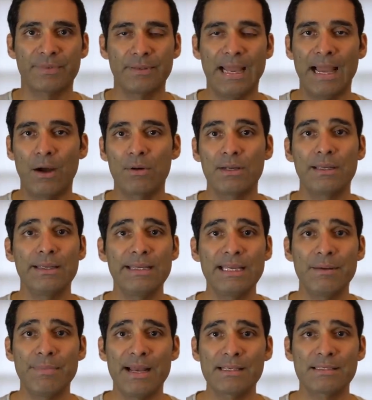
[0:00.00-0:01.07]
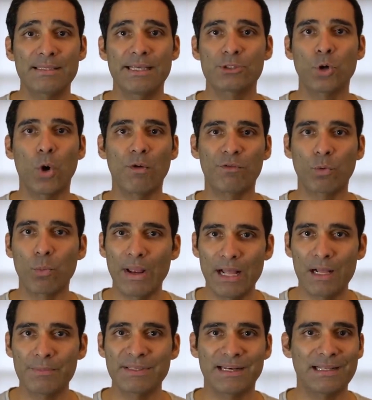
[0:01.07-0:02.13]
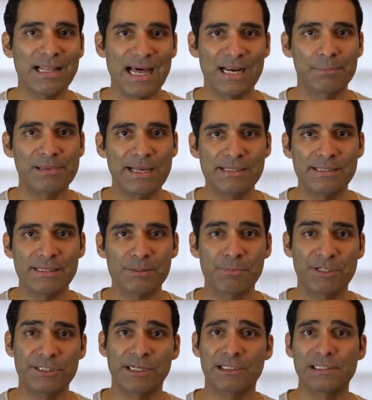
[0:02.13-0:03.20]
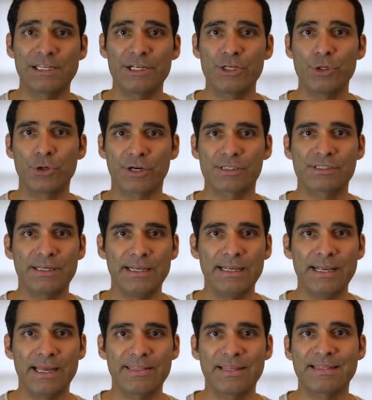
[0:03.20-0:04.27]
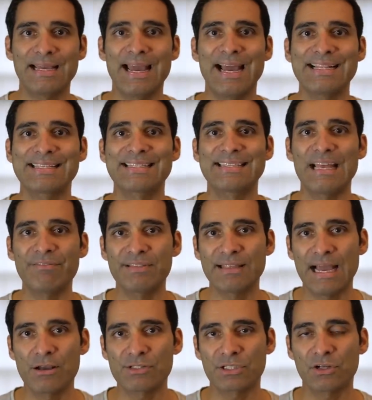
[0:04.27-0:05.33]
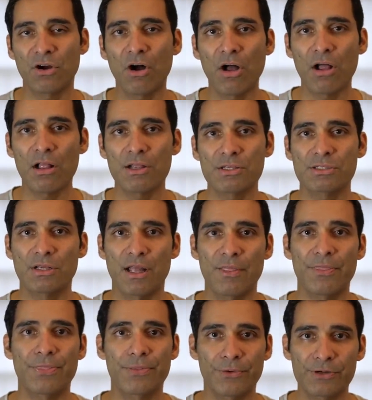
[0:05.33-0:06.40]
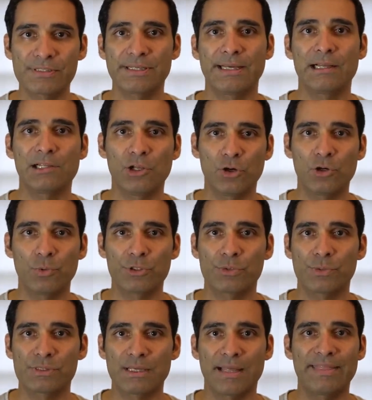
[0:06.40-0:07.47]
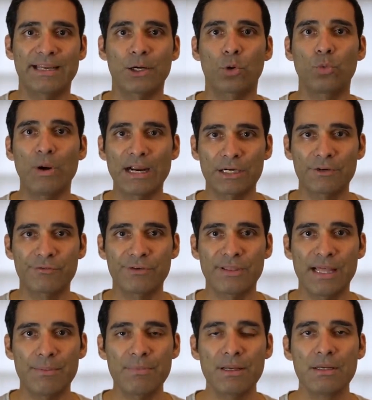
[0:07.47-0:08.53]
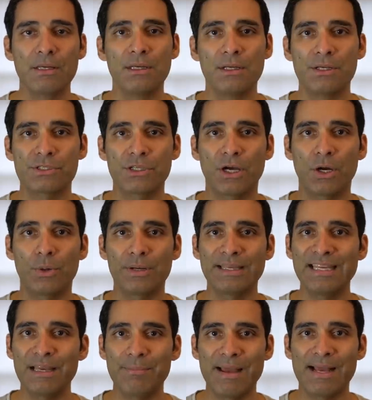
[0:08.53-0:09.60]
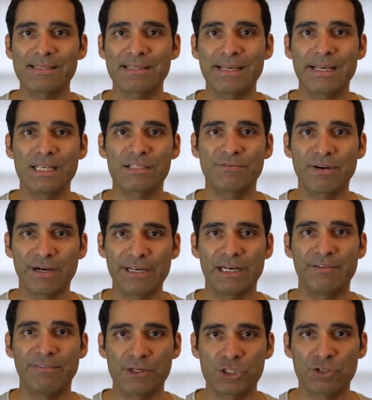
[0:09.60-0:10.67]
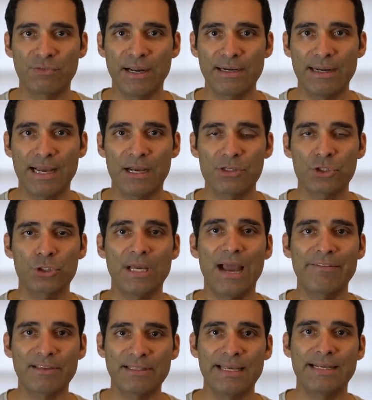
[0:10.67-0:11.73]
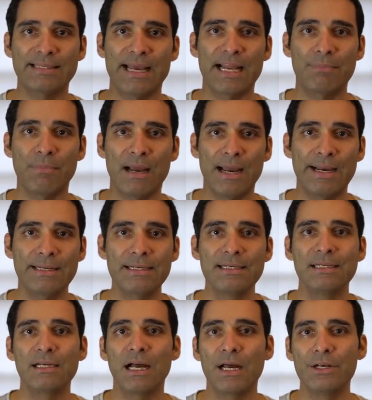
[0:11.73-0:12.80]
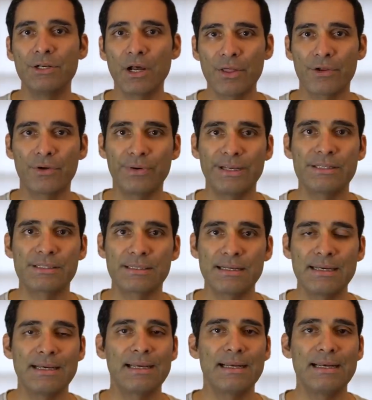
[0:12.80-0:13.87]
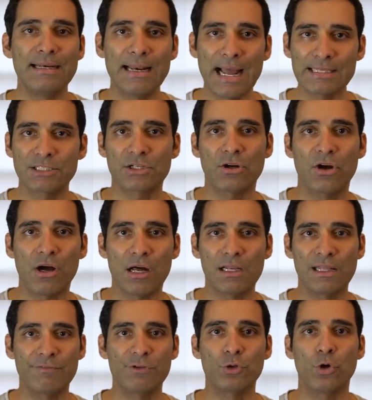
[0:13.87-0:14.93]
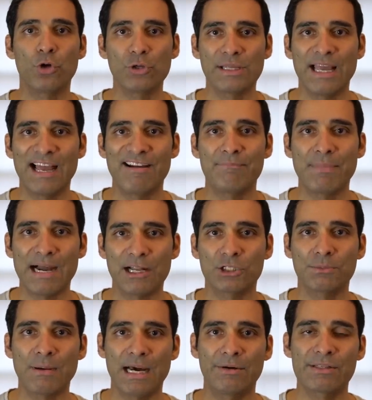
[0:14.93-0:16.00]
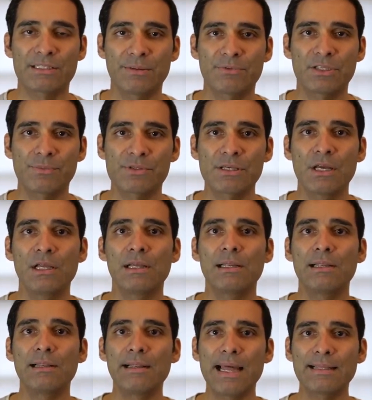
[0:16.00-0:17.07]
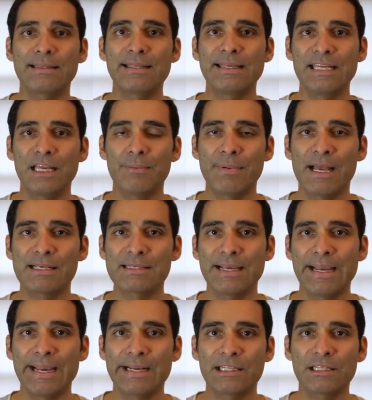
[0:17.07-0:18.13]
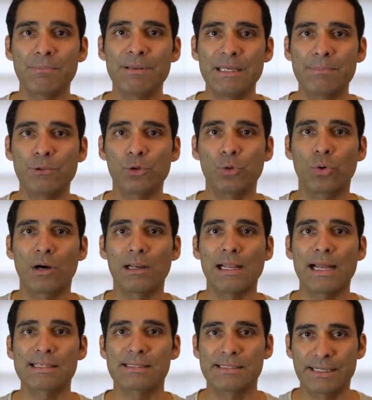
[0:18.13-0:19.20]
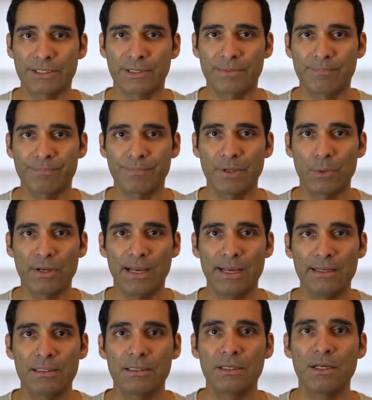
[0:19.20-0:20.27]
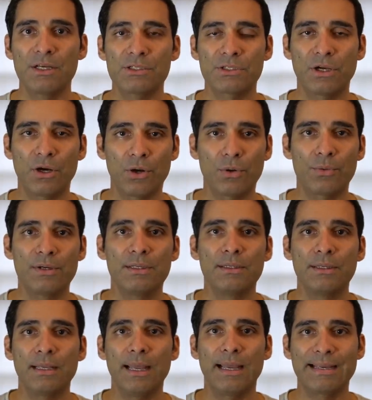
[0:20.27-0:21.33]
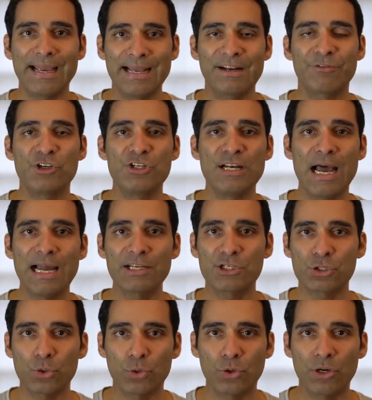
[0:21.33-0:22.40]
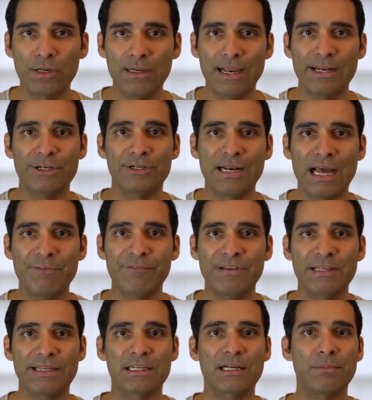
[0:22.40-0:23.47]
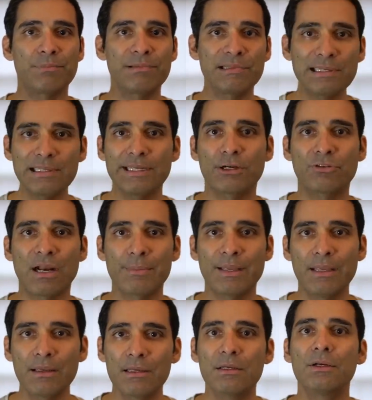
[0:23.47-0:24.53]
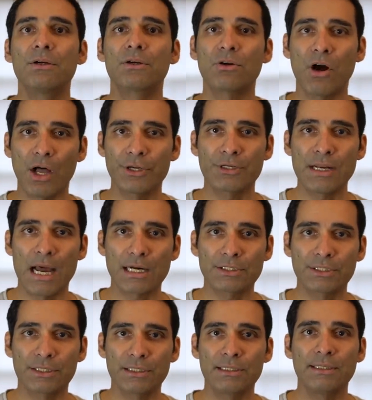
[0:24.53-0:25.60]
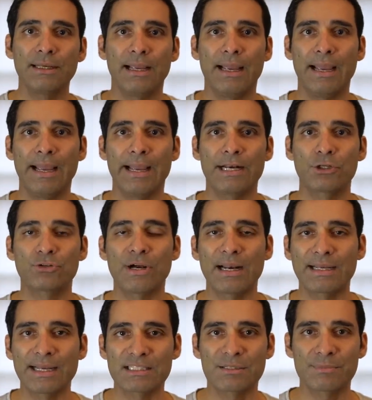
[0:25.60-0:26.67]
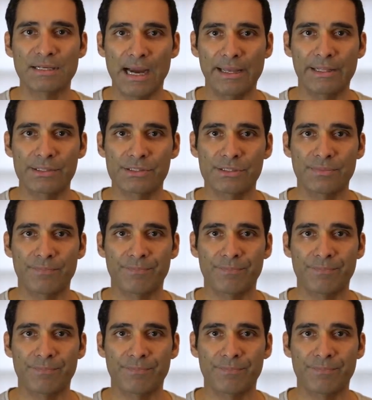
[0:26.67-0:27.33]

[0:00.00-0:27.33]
Now, EMS is overwhelmed in a lot of places, particularly in New York City. I think they had 7,000 calls on Thursday alone, which was, I think, a record for them. So EMS is very inefficient right now, so you have to take that in mind. Another reason not to call if you only have mild or moderate symptoms, let the EMS handle the people who are a lot sicker, okay? So again, if you're not sure and you're not feeling completely crummy, call your doctor and try to get some guidance.